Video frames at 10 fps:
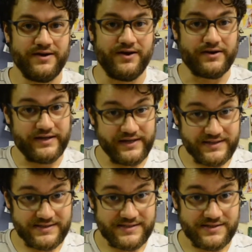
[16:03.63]
Our
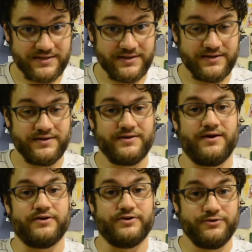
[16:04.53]
kids,
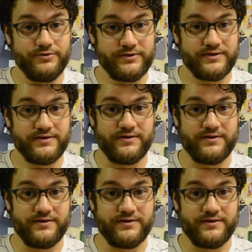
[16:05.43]
our youth,